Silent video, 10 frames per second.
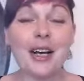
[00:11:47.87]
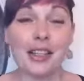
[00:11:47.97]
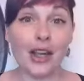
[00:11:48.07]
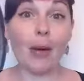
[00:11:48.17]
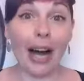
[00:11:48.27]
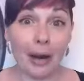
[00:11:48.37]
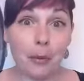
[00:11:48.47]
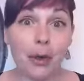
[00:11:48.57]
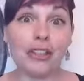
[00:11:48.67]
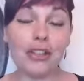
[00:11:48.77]
So I
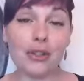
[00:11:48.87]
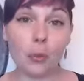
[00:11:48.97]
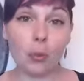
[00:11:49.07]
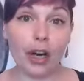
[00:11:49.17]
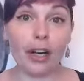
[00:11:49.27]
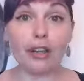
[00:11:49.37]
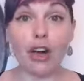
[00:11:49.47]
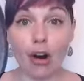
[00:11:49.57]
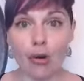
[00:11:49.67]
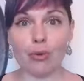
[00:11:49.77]
wanted to wear
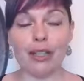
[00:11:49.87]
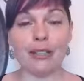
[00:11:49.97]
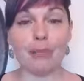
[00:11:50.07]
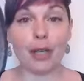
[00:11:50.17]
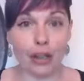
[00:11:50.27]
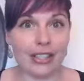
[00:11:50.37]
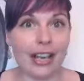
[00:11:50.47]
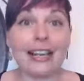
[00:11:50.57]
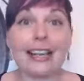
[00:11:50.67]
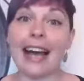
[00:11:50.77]
gold because
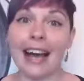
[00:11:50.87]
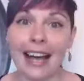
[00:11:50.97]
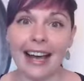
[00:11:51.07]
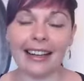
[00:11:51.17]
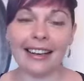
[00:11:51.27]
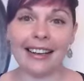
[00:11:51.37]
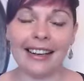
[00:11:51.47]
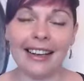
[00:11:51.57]
I can,